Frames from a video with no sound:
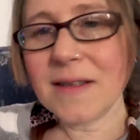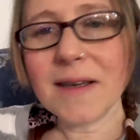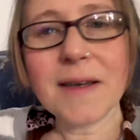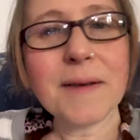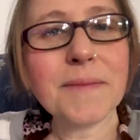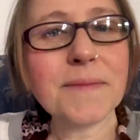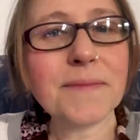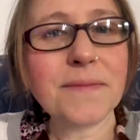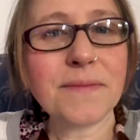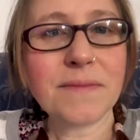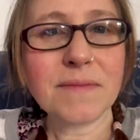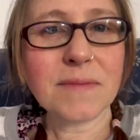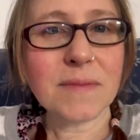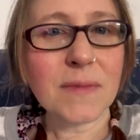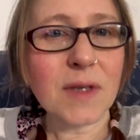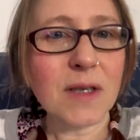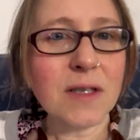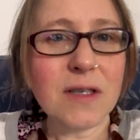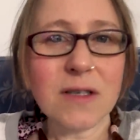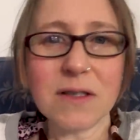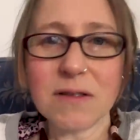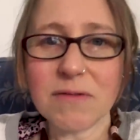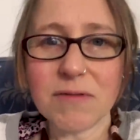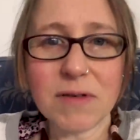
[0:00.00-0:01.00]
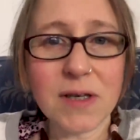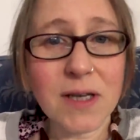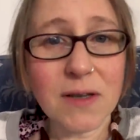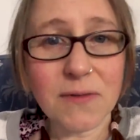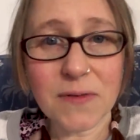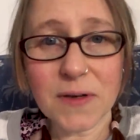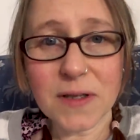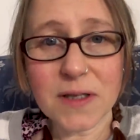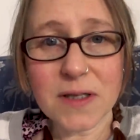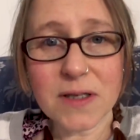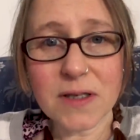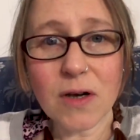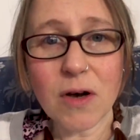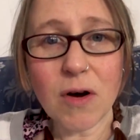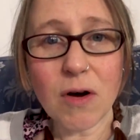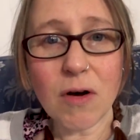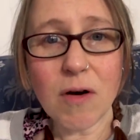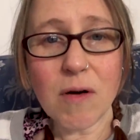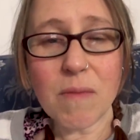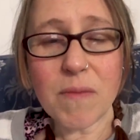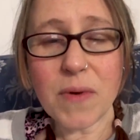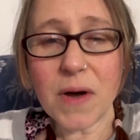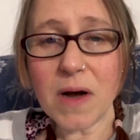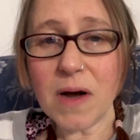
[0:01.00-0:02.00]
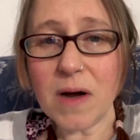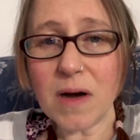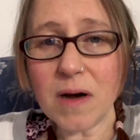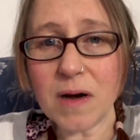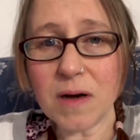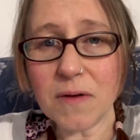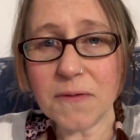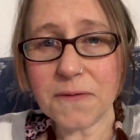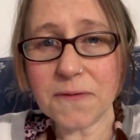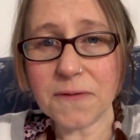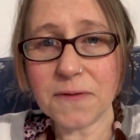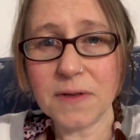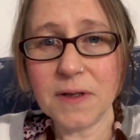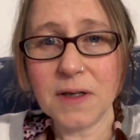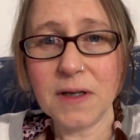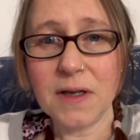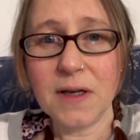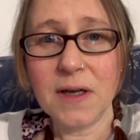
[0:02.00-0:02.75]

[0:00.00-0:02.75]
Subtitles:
I just really fancy a hot bath.